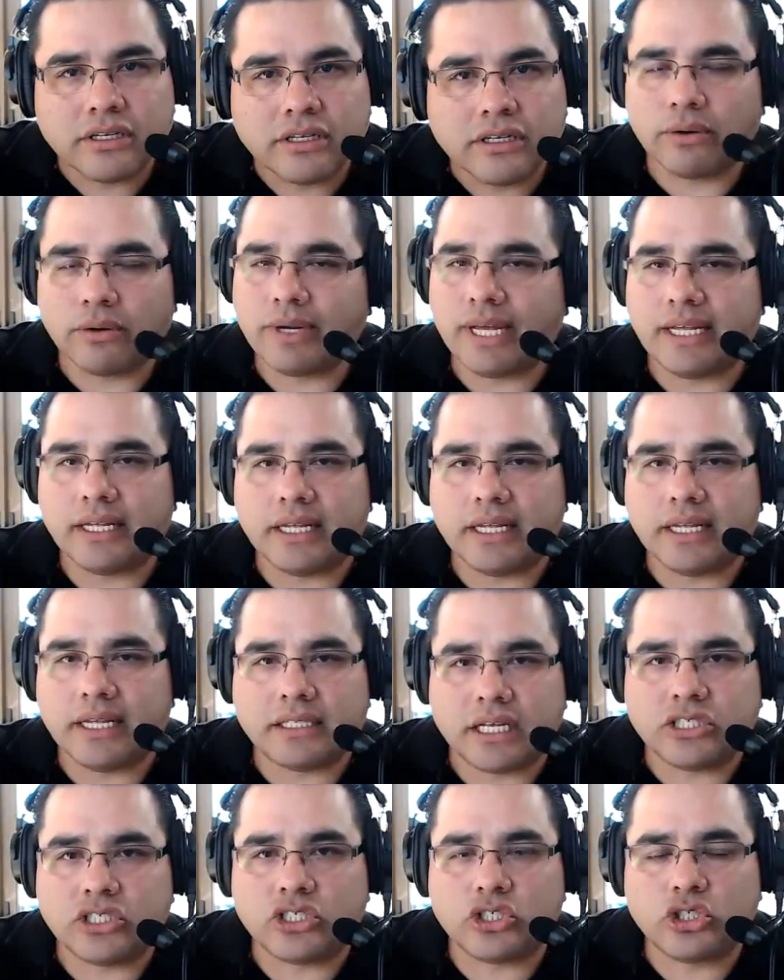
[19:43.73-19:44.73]

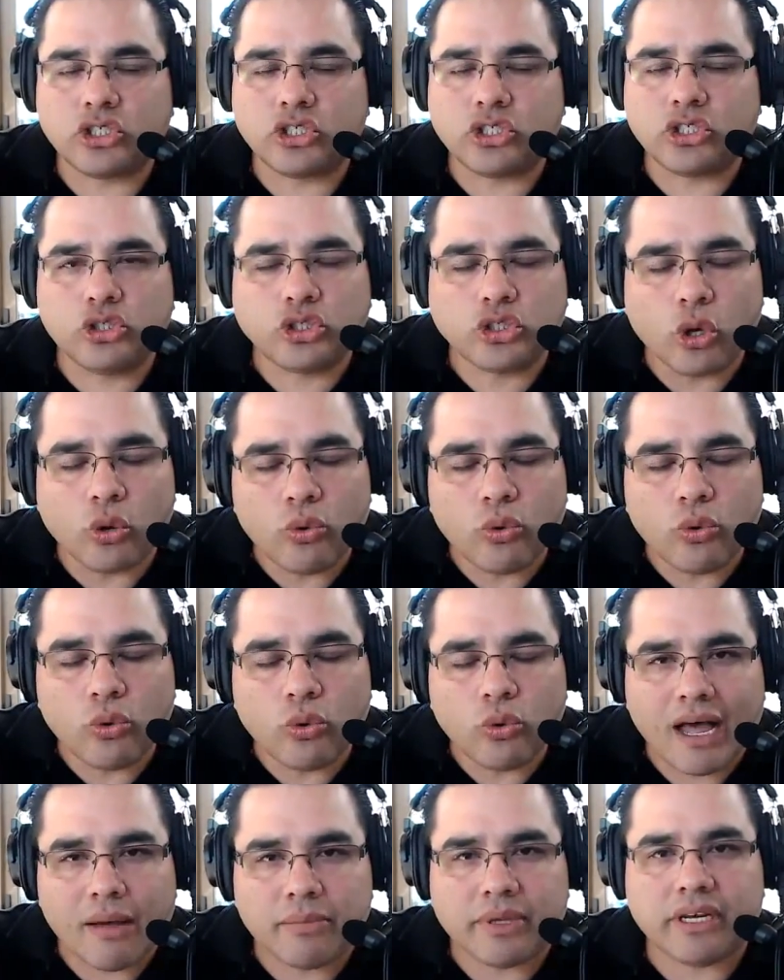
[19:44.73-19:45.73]
It's so
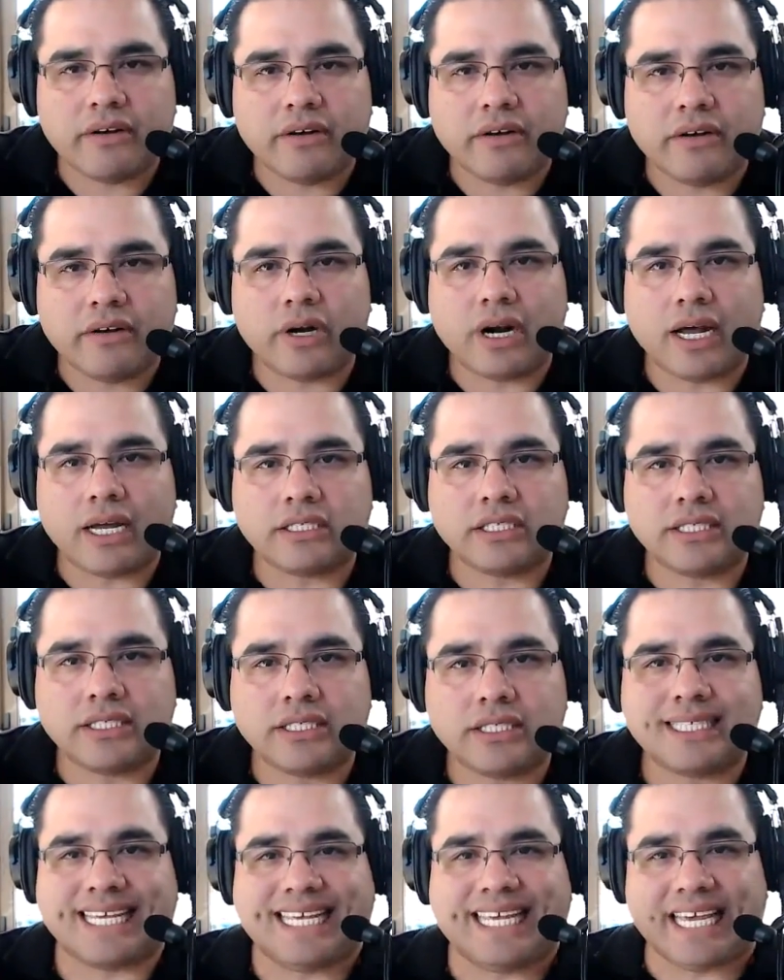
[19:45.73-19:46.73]
common for us
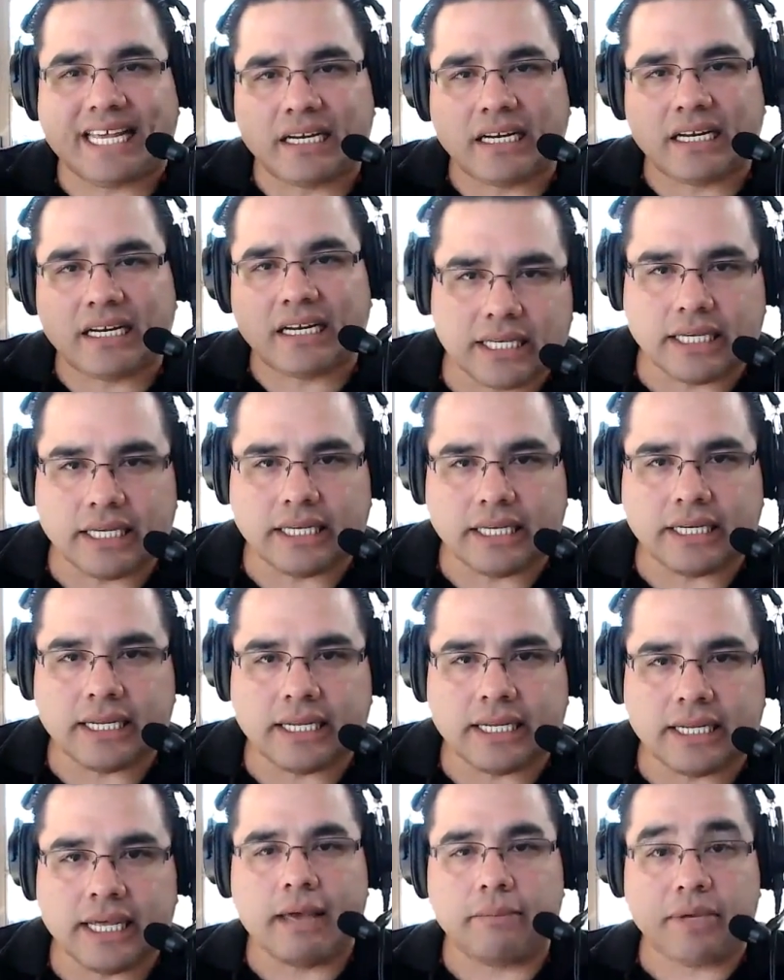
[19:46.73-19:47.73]
to get a lead,
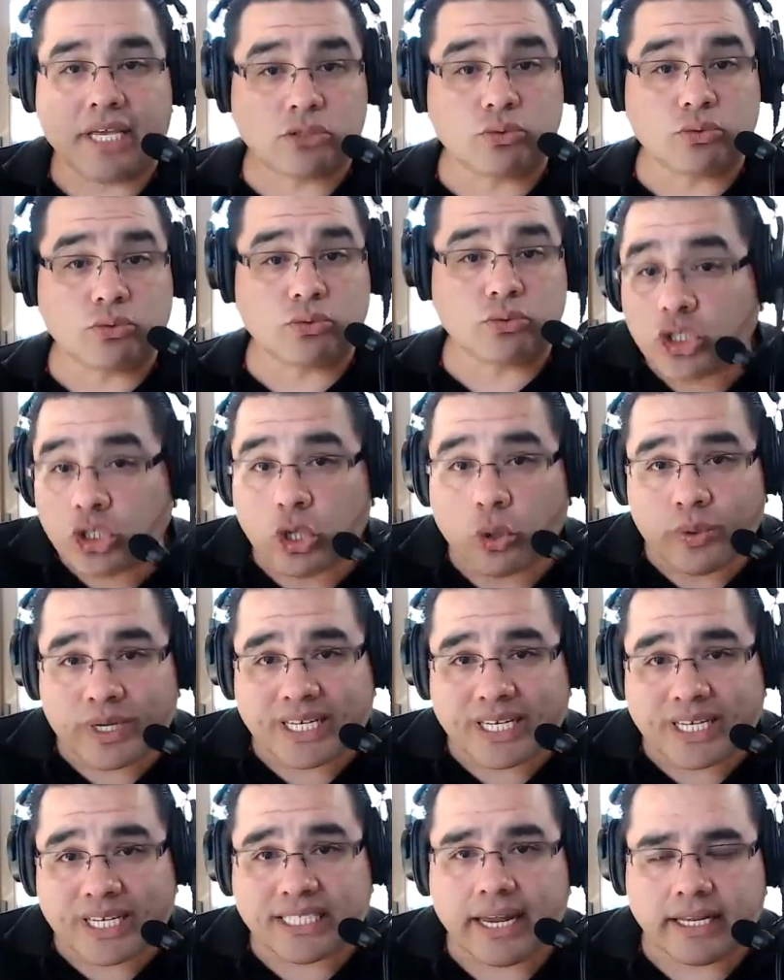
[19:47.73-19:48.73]
and because we're so
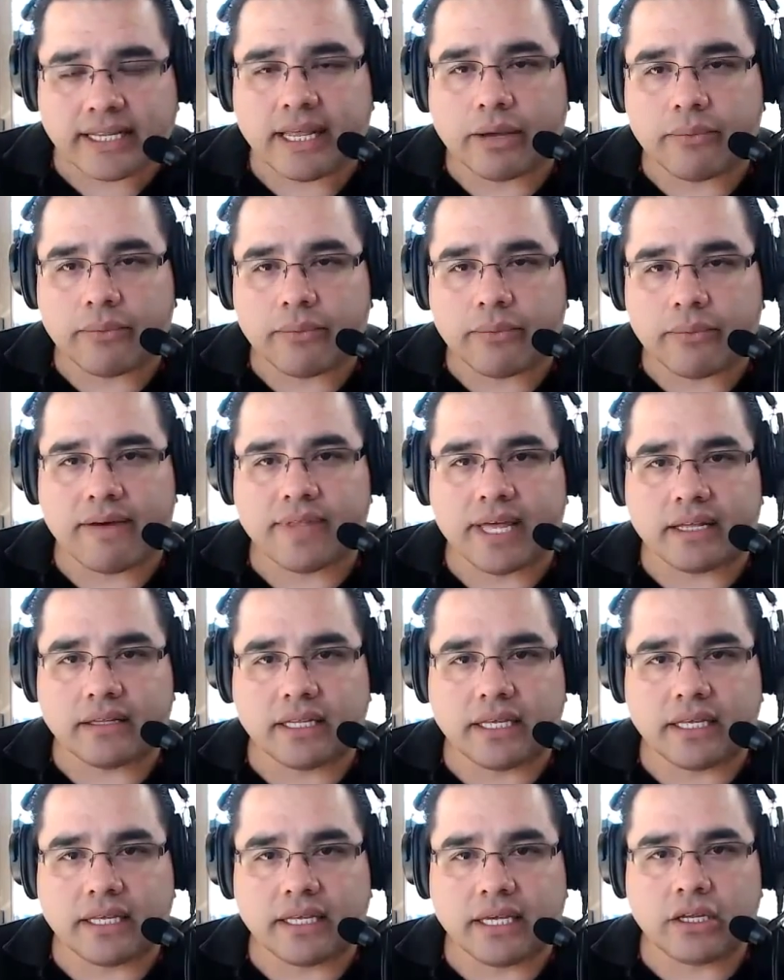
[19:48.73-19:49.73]
excited that we have that
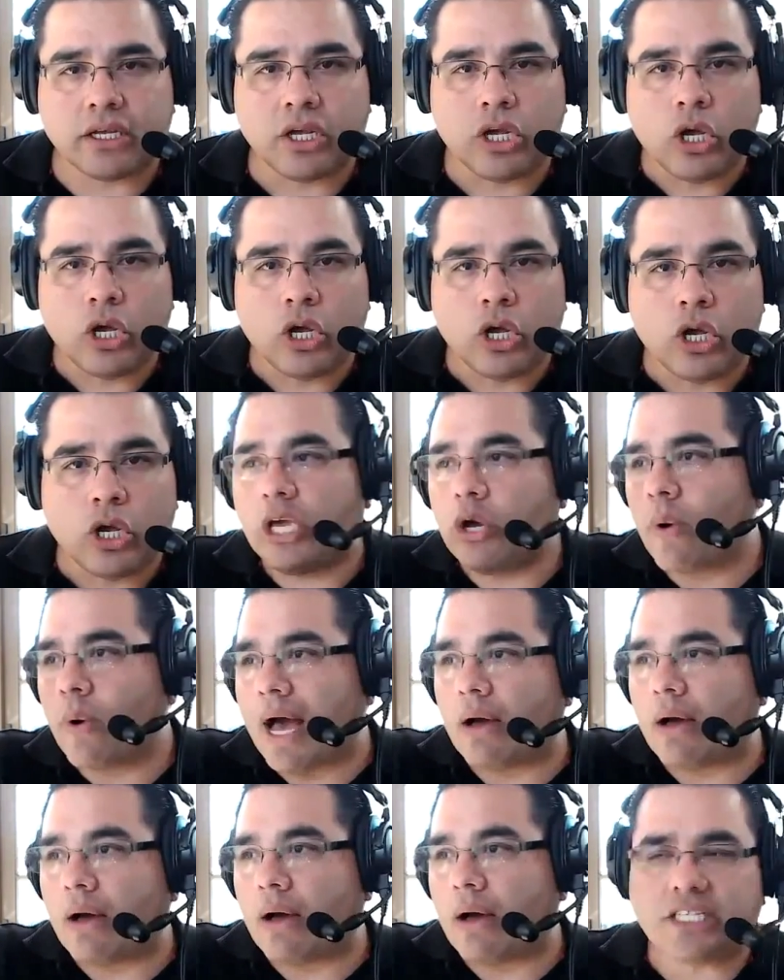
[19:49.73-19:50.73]
lead, we go
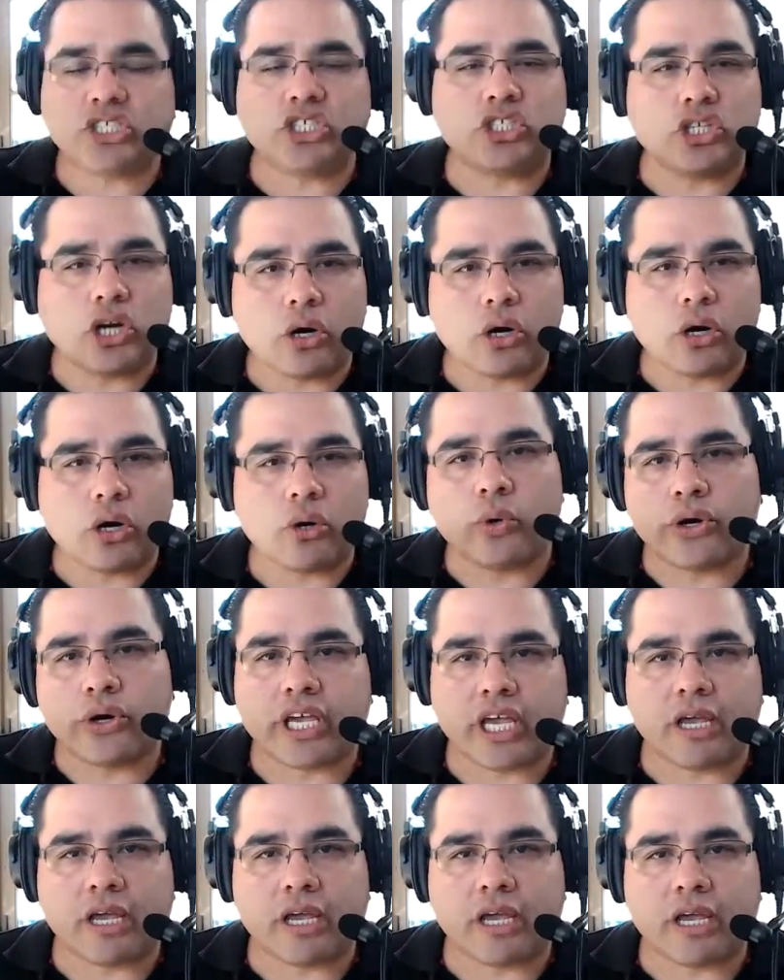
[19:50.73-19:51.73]
out and start
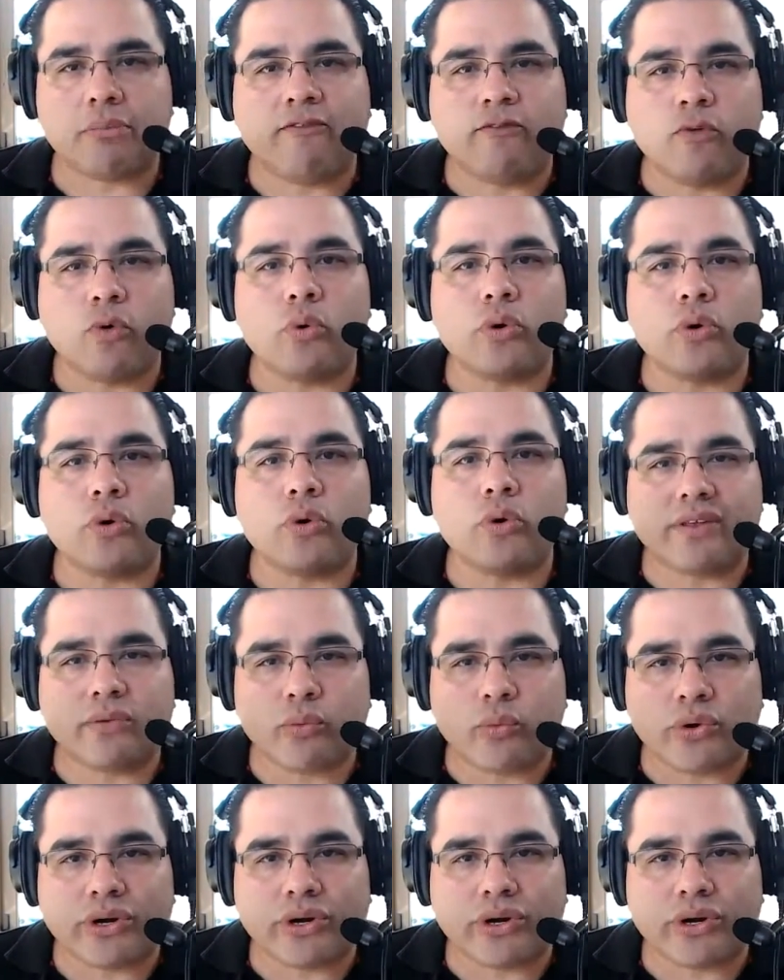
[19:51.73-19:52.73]
working before
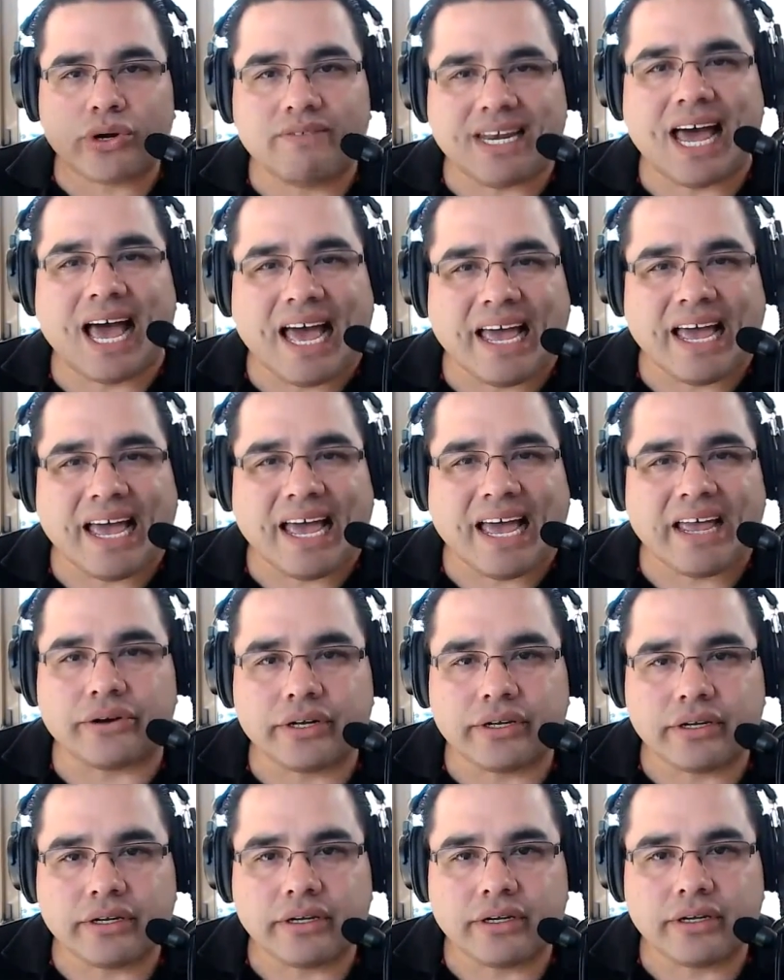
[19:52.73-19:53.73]
we're even hired.